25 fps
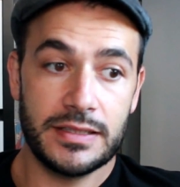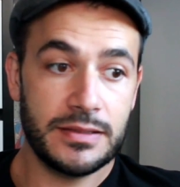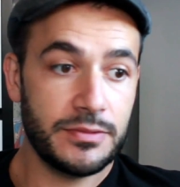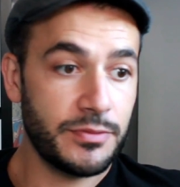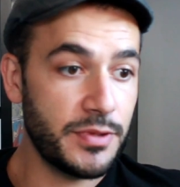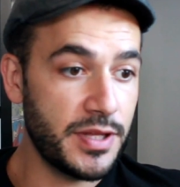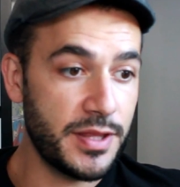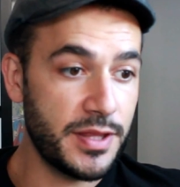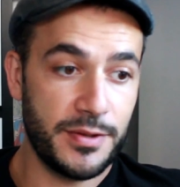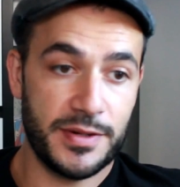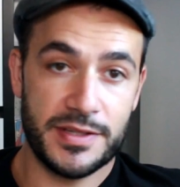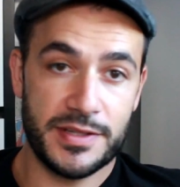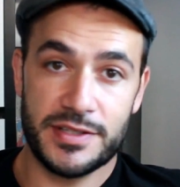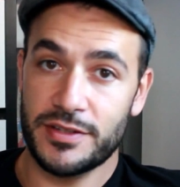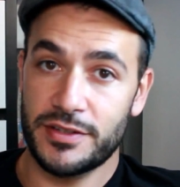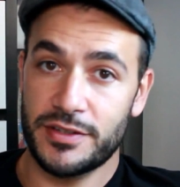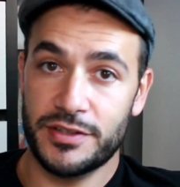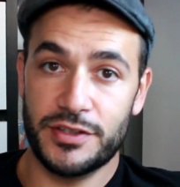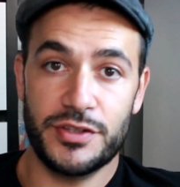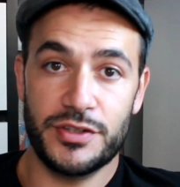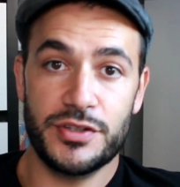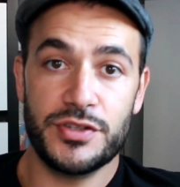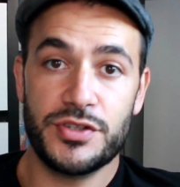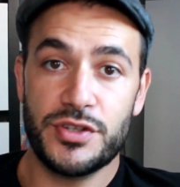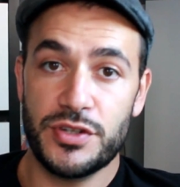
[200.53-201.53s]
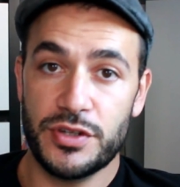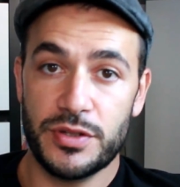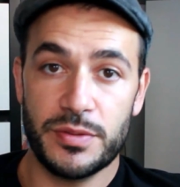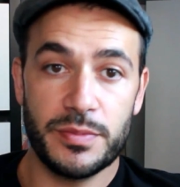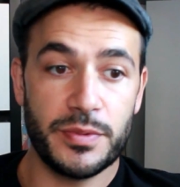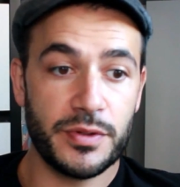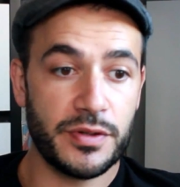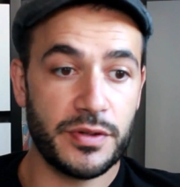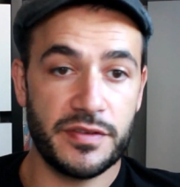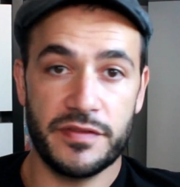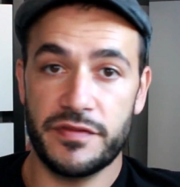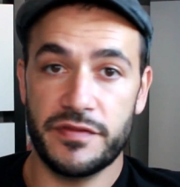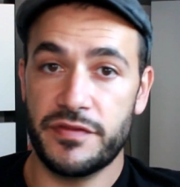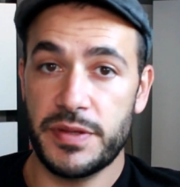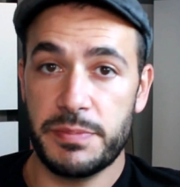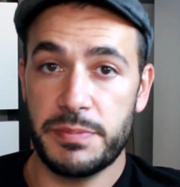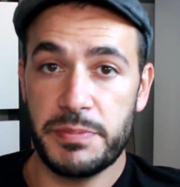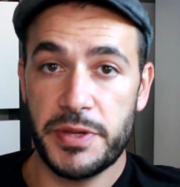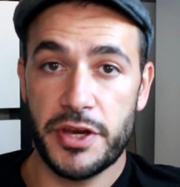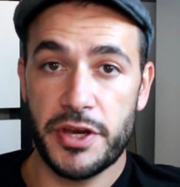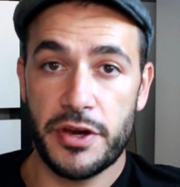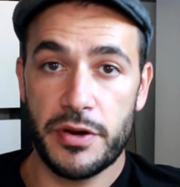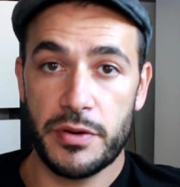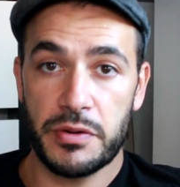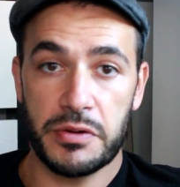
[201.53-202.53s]
whether it's on YouTube or on
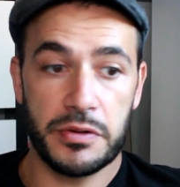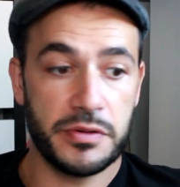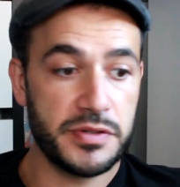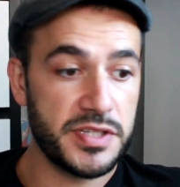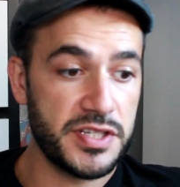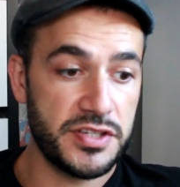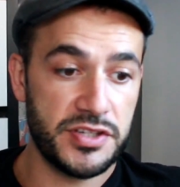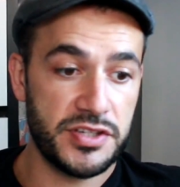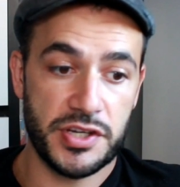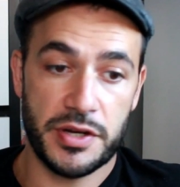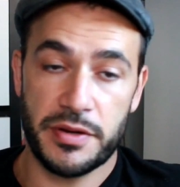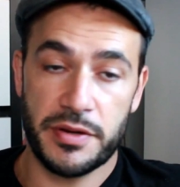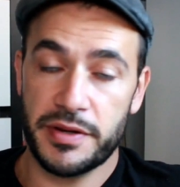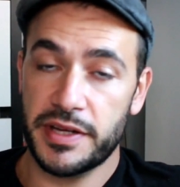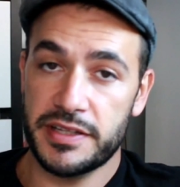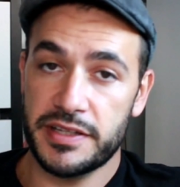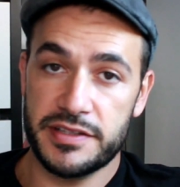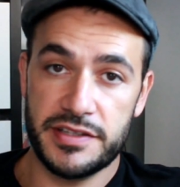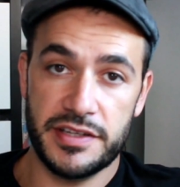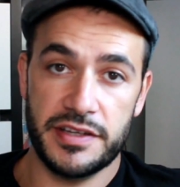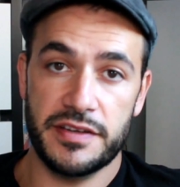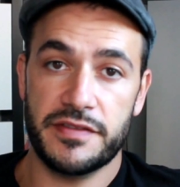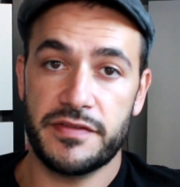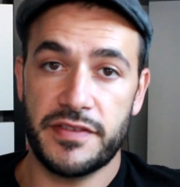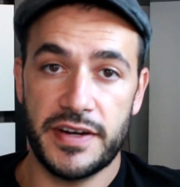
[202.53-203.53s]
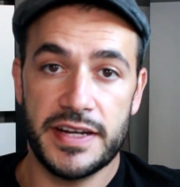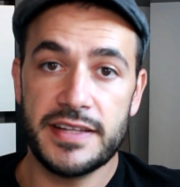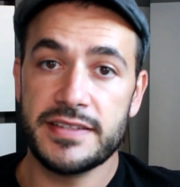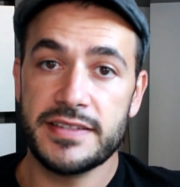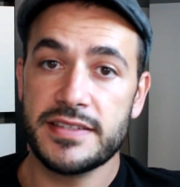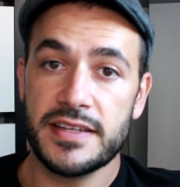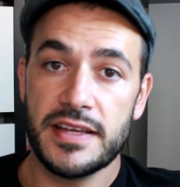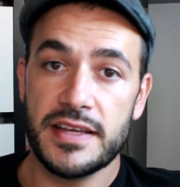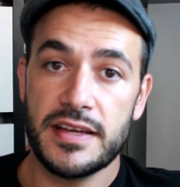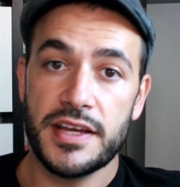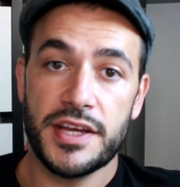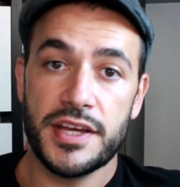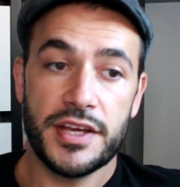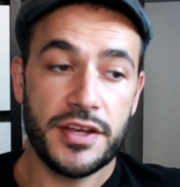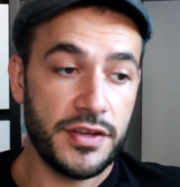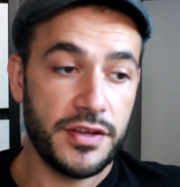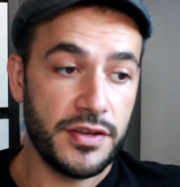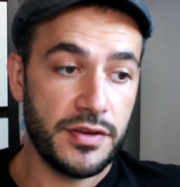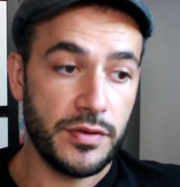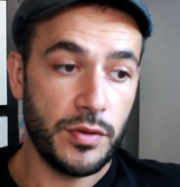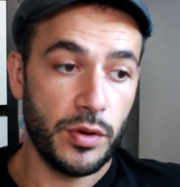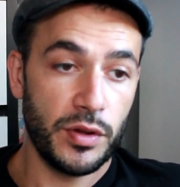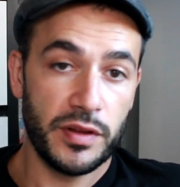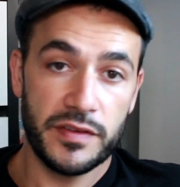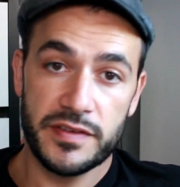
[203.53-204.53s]
Vimeo or just showing it to your friends,
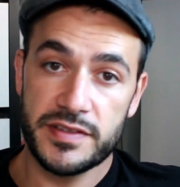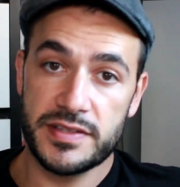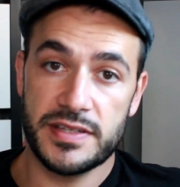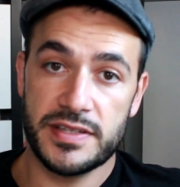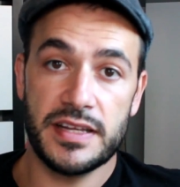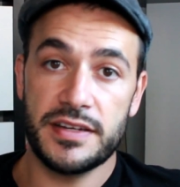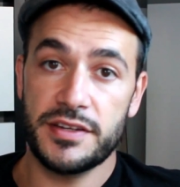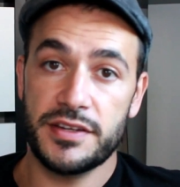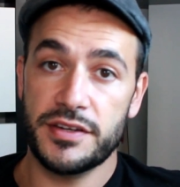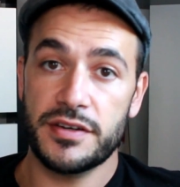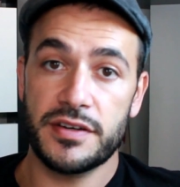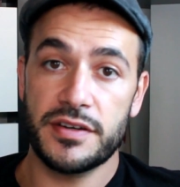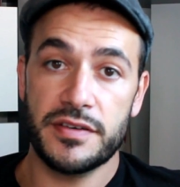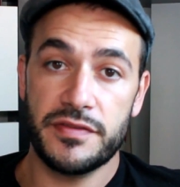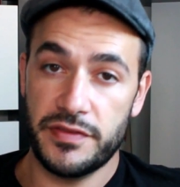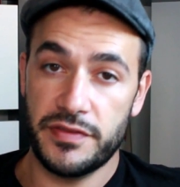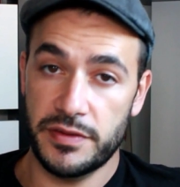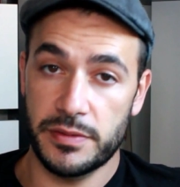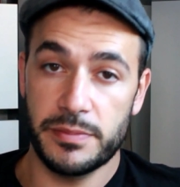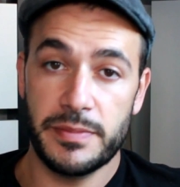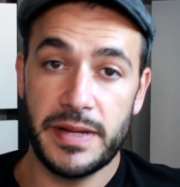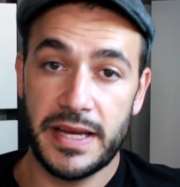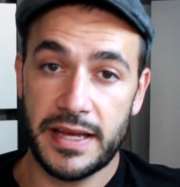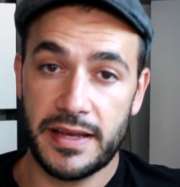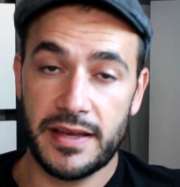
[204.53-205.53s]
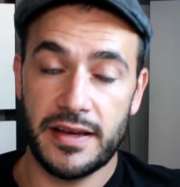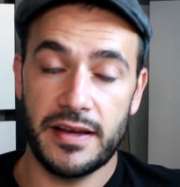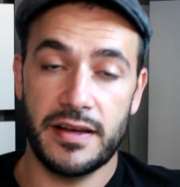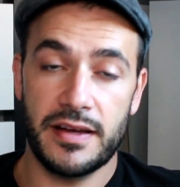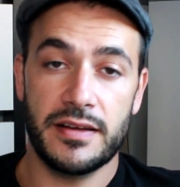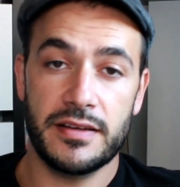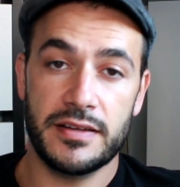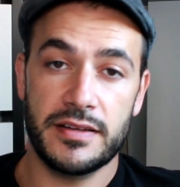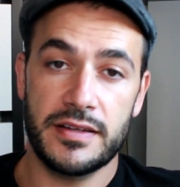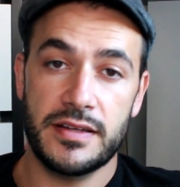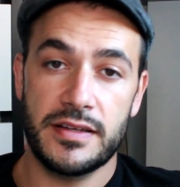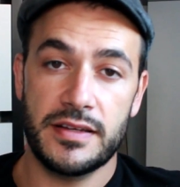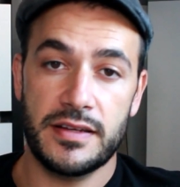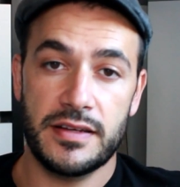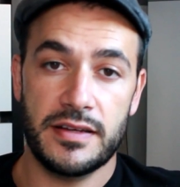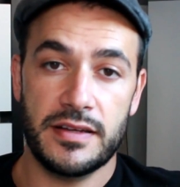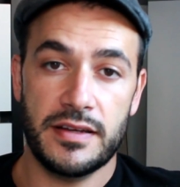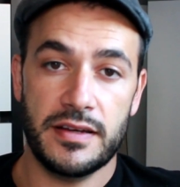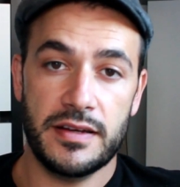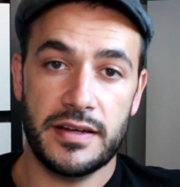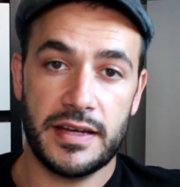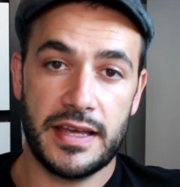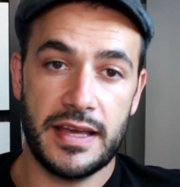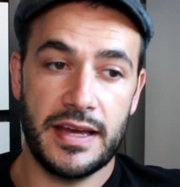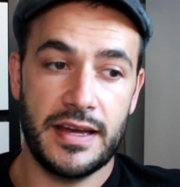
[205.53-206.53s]
all of a sudden you're a filmmaker,
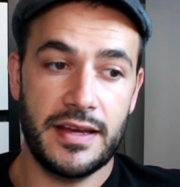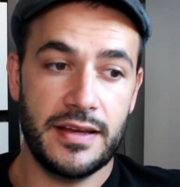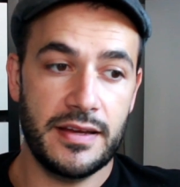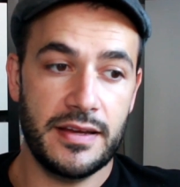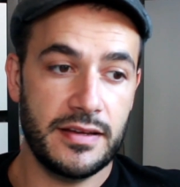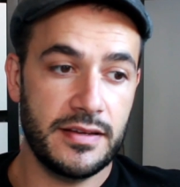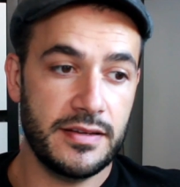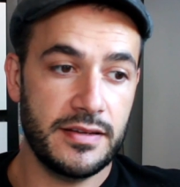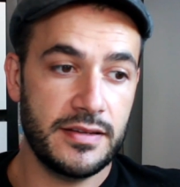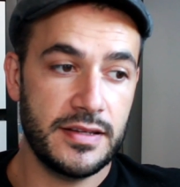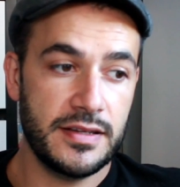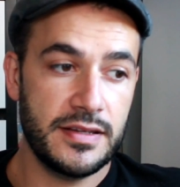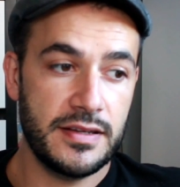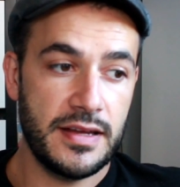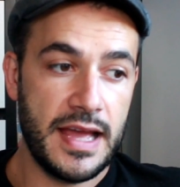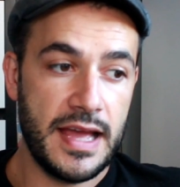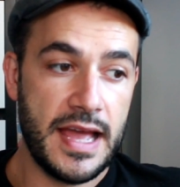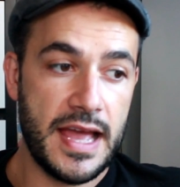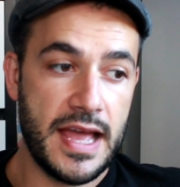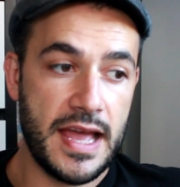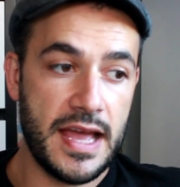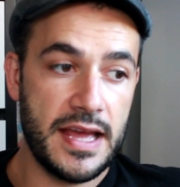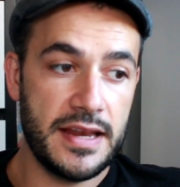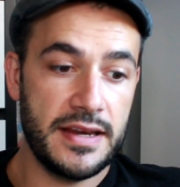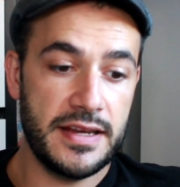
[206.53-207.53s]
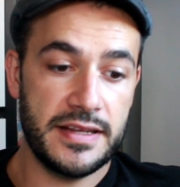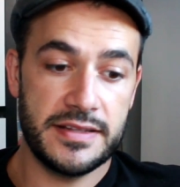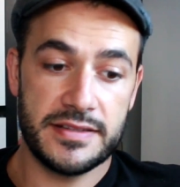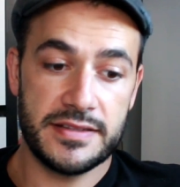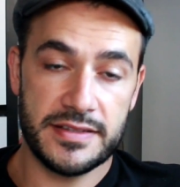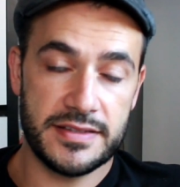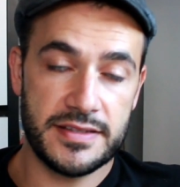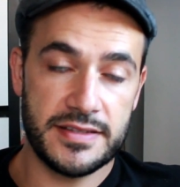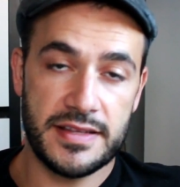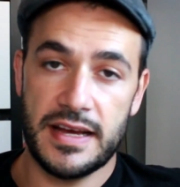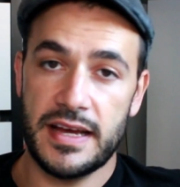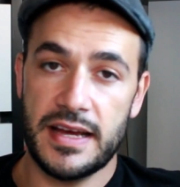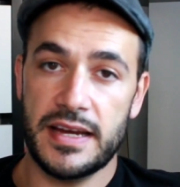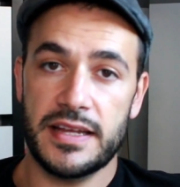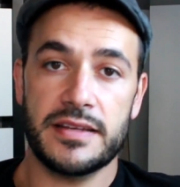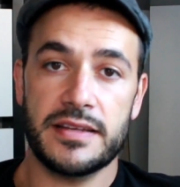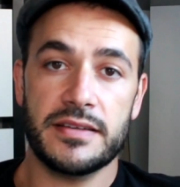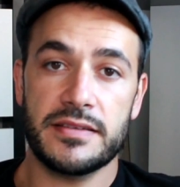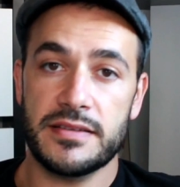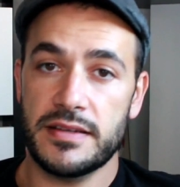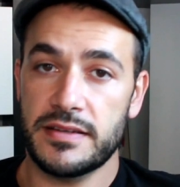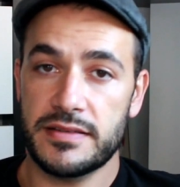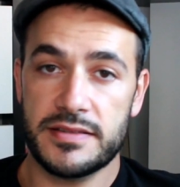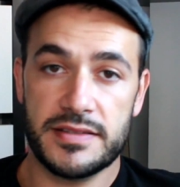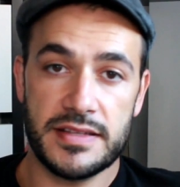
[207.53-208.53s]
okay? And it's a
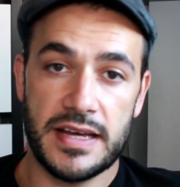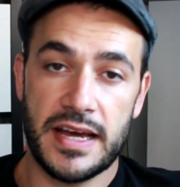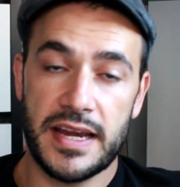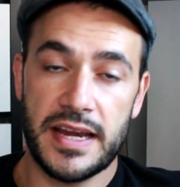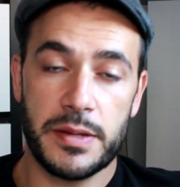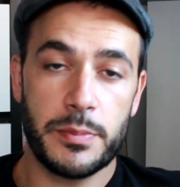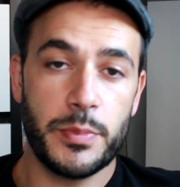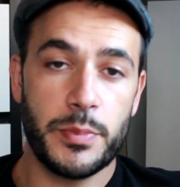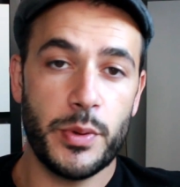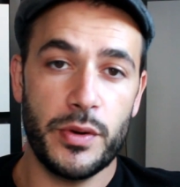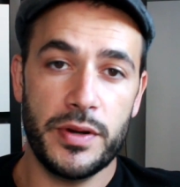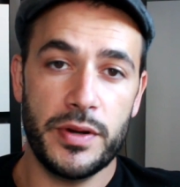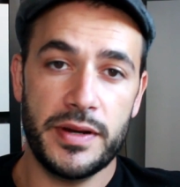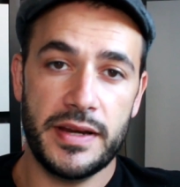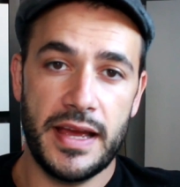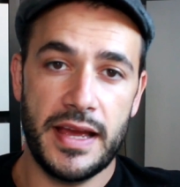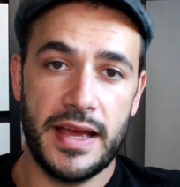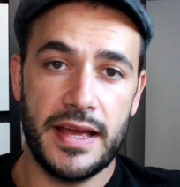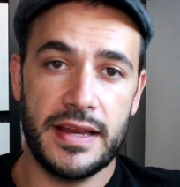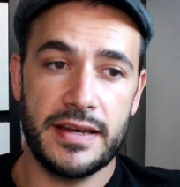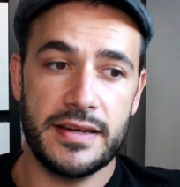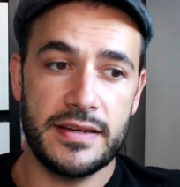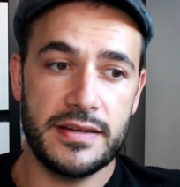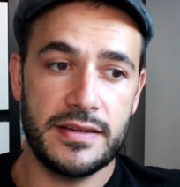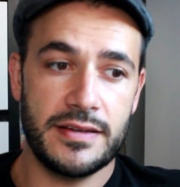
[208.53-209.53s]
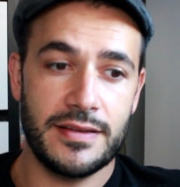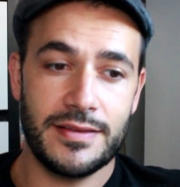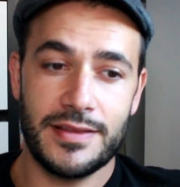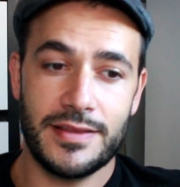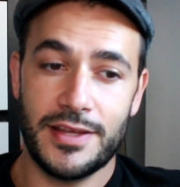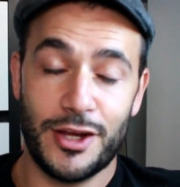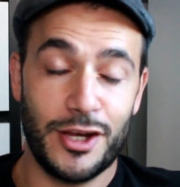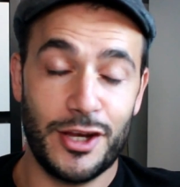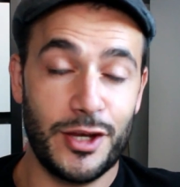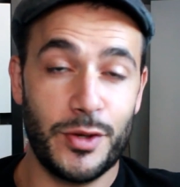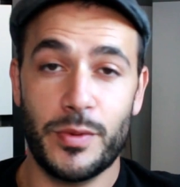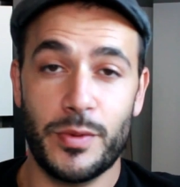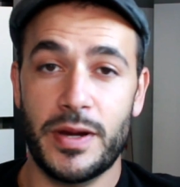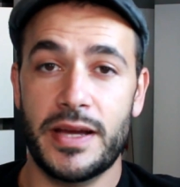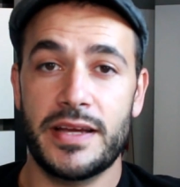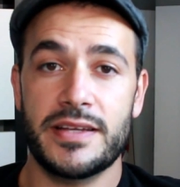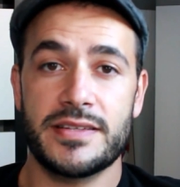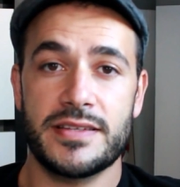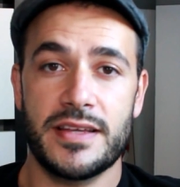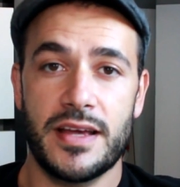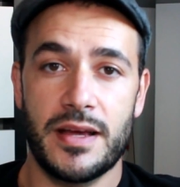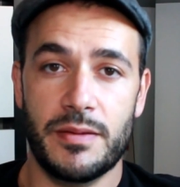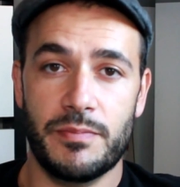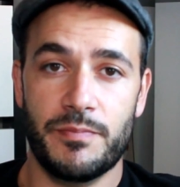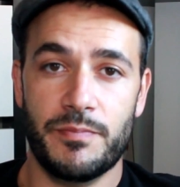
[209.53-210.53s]
starting point, and the only way
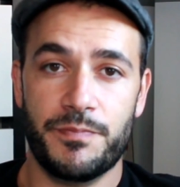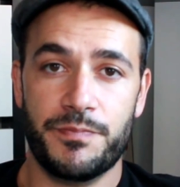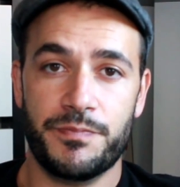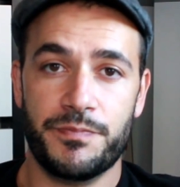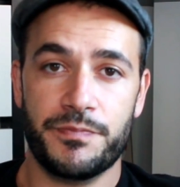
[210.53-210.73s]
is up.